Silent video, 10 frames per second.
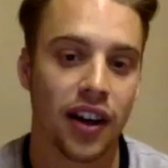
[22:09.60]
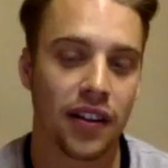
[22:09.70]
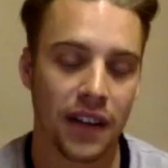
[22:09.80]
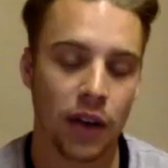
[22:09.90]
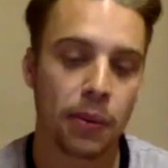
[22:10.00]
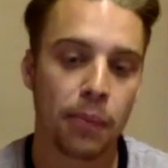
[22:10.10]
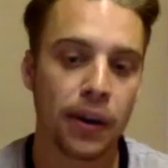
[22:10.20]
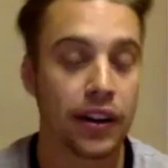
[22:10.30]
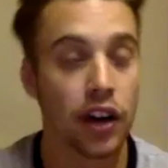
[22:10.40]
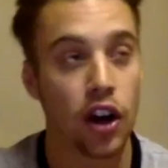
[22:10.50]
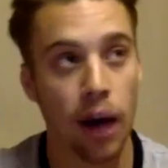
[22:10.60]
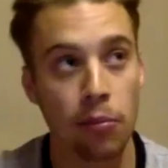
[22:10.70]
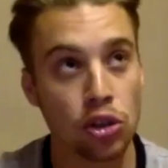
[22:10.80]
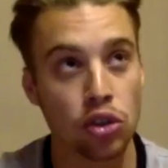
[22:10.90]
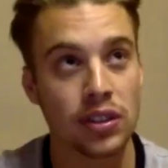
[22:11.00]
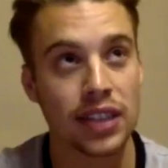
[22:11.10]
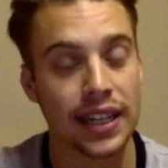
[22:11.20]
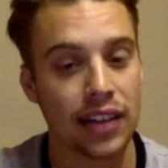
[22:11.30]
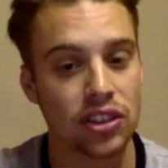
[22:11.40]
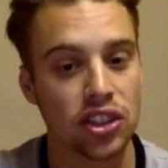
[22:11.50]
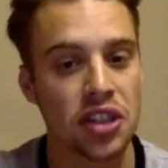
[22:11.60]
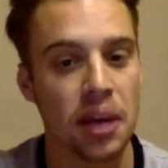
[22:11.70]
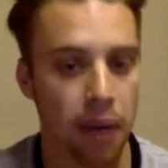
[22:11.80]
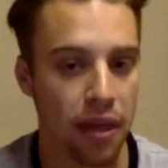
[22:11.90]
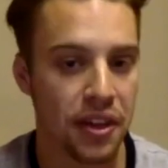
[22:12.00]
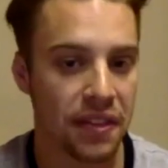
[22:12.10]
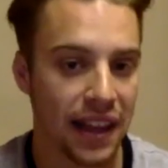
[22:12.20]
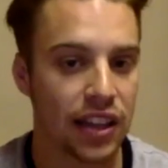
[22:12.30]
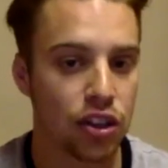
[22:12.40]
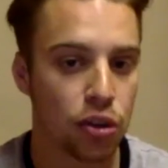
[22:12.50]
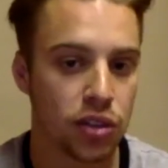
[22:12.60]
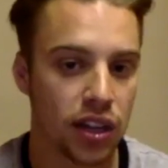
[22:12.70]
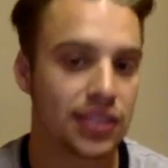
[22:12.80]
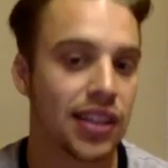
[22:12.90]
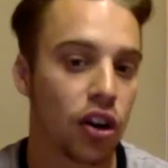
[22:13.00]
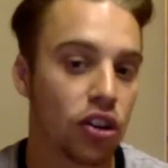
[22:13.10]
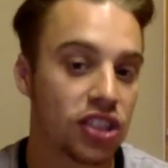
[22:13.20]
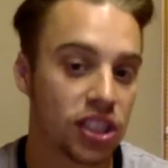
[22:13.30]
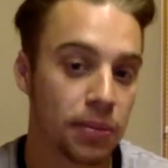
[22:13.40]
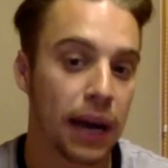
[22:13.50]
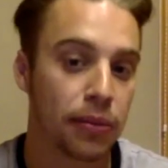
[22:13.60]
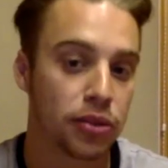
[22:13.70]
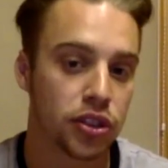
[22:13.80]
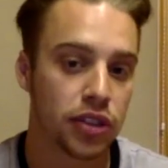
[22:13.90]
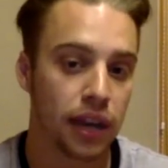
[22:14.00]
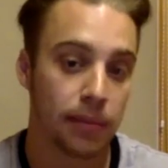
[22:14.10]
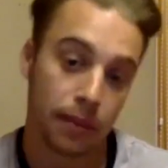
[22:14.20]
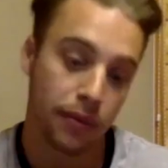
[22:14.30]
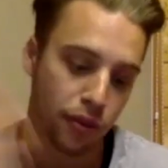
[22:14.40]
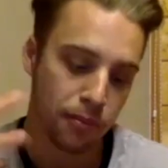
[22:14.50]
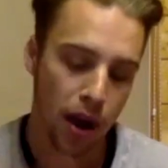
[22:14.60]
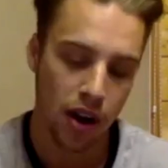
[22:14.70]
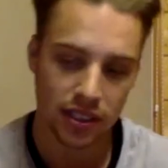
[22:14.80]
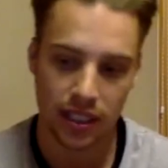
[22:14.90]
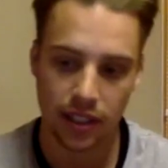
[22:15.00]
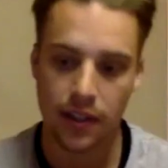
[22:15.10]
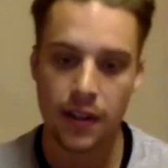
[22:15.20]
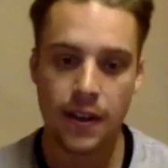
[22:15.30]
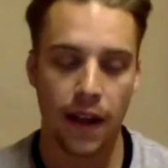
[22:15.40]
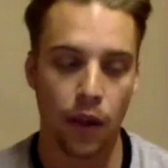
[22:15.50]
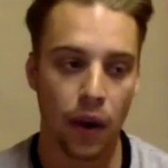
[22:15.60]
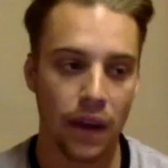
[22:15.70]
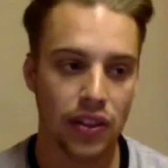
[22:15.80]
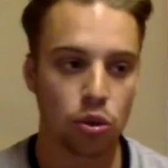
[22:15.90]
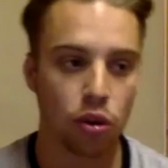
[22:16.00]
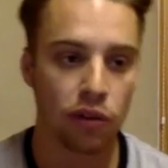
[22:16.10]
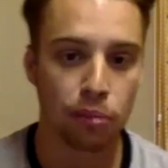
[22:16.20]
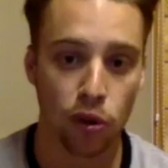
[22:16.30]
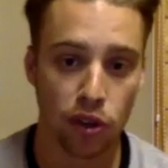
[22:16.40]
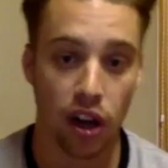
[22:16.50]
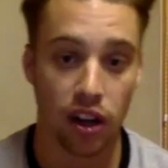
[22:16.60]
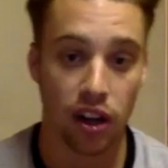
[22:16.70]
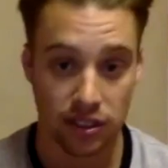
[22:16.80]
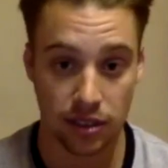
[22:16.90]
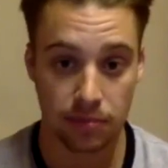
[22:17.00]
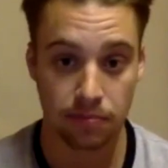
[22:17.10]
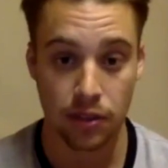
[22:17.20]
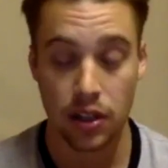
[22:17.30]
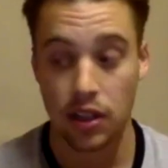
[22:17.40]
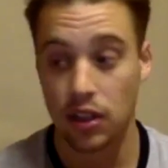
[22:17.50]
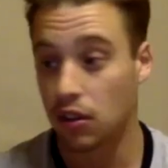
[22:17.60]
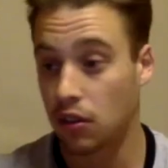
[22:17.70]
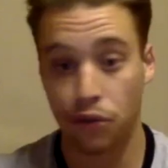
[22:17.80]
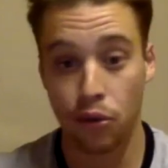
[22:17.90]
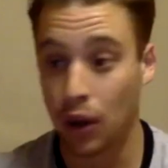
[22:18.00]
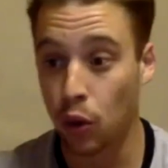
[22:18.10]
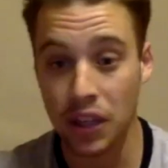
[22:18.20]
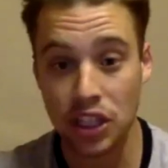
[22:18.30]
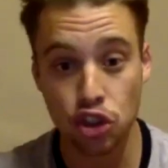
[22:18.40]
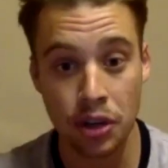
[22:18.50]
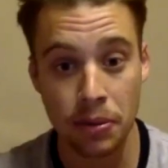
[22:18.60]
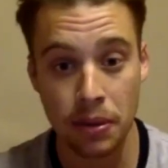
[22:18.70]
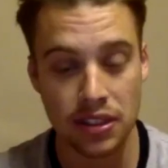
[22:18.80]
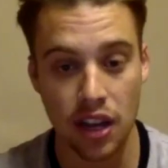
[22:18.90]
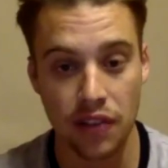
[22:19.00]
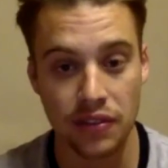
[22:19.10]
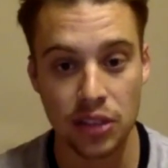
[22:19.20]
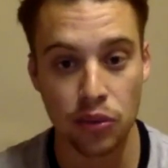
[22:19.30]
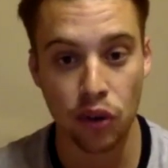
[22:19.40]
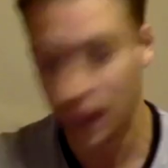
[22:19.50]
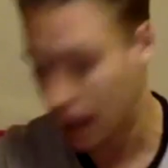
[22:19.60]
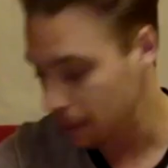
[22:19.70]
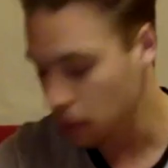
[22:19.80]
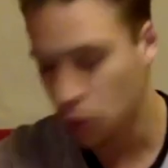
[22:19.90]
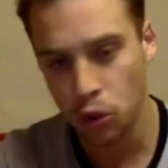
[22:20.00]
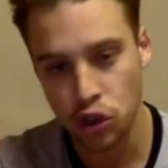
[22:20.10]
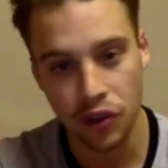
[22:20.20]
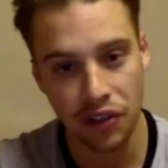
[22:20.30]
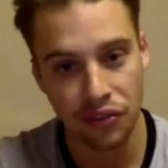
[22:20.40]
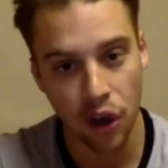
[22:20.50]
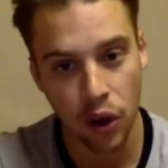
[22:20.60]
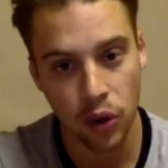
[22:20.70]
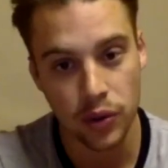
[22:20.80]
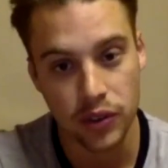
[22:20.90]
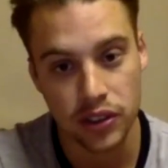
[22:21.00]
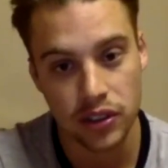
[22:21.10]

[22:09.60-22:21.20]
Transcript: I think that would be brilliant. I'm not sure exactly how to do that, but I think they can utilize technology to be able to do that, maybe through marketing and the way they sort of broadcast them through like all these streaming services we've got now. People can watch it on their phones.